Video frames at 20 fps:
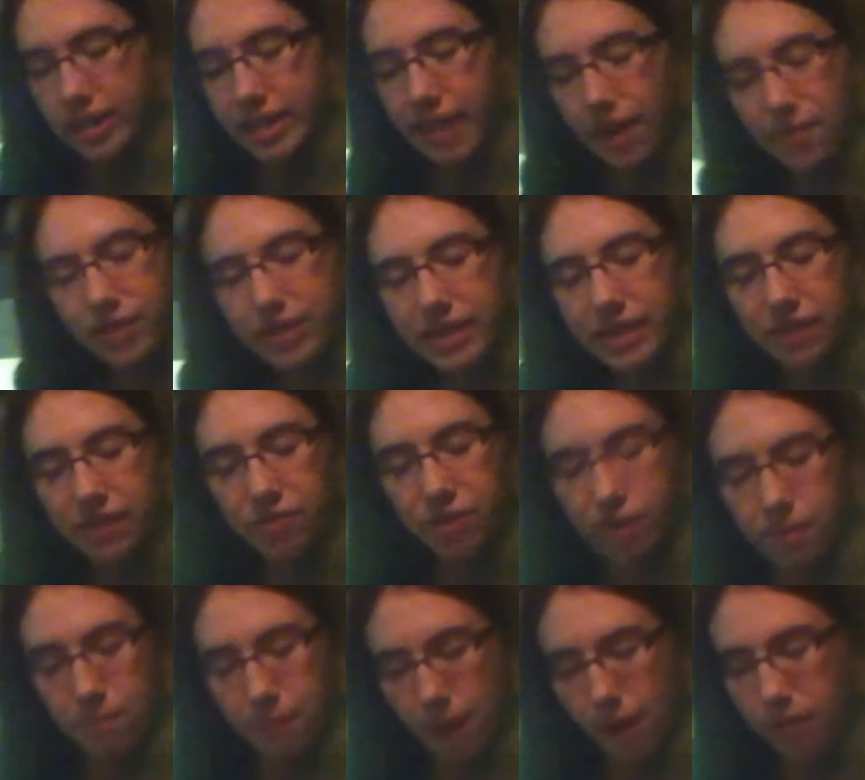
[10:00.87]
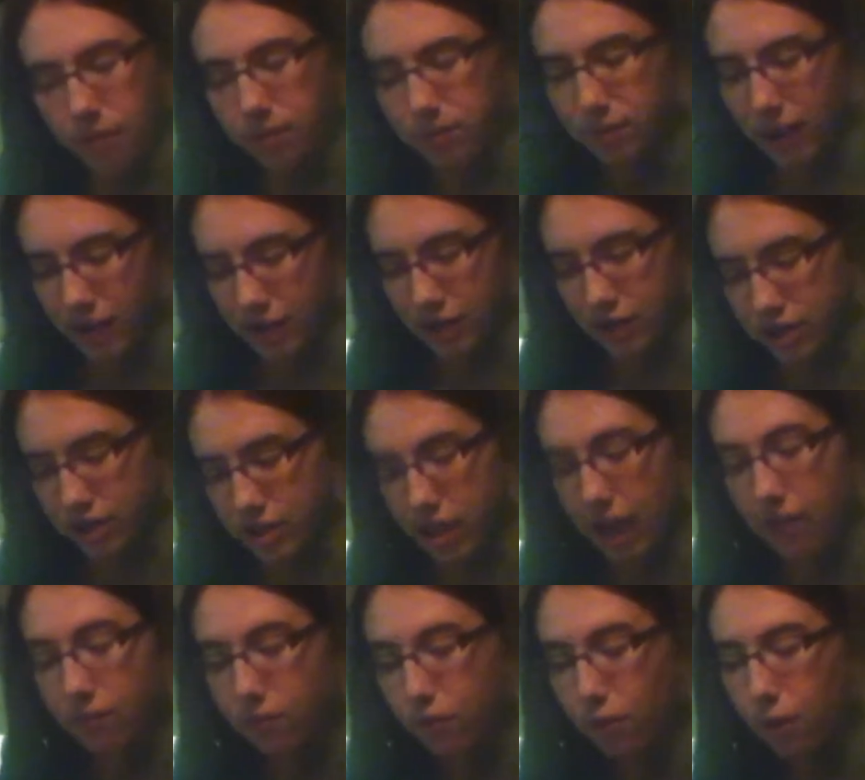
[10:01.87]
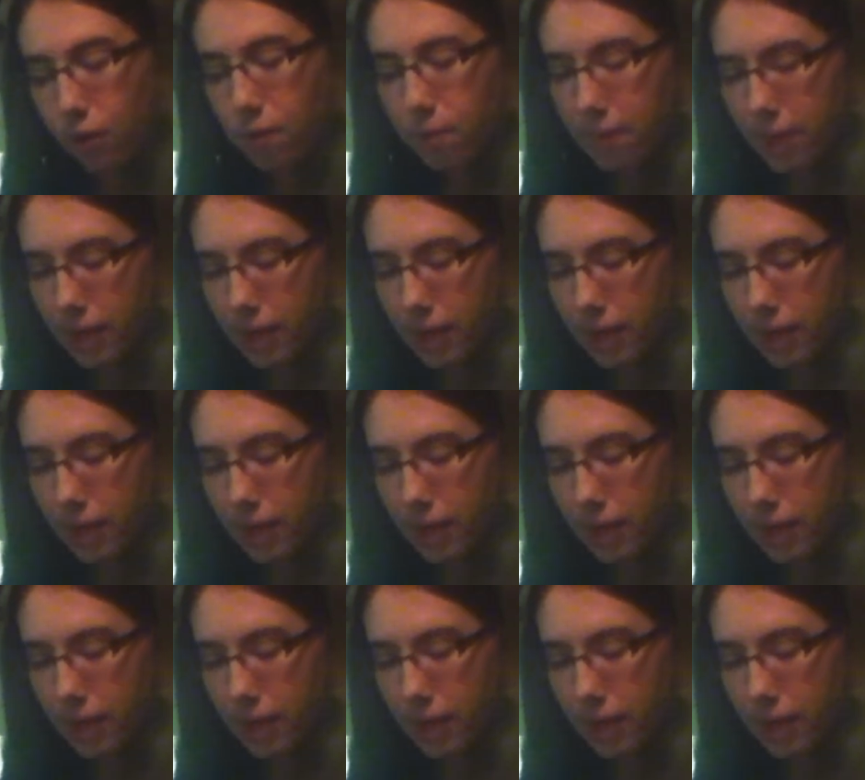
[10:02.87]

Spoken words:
7 different mountain ranges and 4